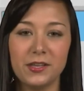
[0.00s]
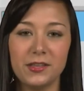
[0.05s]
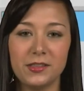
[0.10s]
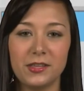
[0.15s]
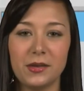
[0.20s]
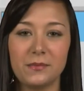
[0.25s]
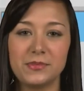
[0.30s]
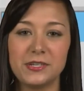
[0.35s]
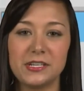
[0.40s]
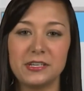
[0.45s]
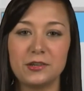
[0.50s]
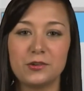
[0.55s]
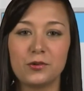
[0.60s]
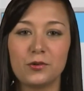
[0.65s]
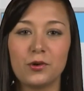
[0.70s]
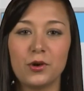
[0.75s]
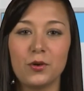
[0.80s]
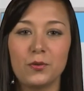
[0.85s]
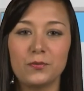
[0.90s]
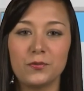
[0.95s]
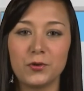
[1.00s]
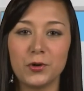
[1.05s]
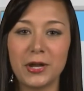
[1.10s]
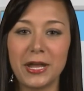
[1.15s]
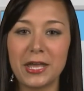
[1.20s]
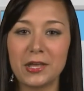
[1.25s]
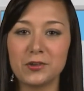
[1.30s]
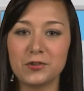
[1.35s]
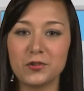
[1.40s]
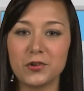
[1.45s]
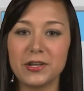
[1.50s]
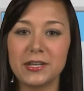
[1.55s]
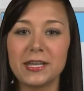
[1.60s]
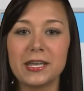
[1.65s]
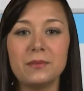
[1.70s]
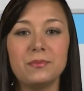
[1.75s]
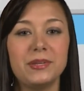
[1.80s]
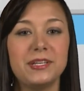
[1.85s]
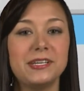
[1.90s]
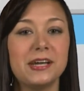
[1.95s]
The updated Chrome for Android
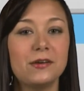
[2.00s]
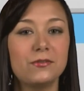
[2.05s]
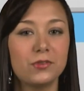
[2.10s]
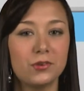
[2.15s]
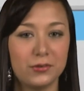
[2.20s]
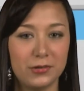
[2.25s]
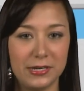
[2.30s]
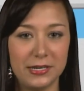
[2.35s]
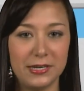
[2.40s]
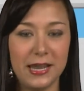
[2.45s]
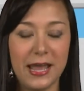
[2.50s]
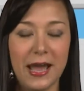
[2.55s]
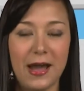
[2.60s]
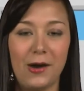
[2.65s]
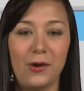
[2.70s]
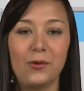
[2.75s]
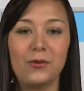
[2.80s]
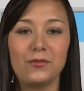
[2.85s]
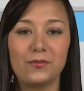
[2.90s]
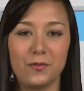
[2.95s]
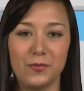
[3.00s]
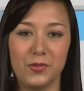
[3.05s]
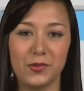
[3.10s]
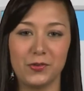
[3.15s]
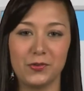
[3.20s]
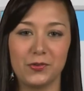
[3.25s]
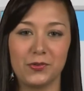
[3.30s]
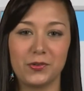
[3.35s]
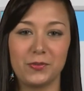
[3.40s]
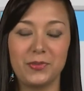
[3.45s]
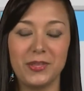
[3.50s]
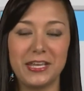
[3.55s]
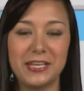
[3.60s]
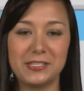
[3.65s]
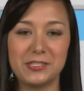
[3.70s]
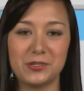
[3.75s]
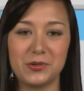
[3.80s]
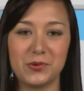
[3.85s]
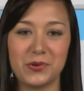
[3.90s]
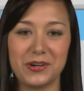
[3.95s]
can be downloaded now from the Google Play
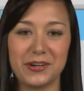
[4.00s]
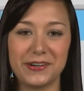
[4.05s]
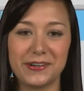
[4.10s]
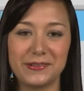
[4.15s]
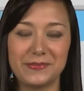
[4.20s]
Store.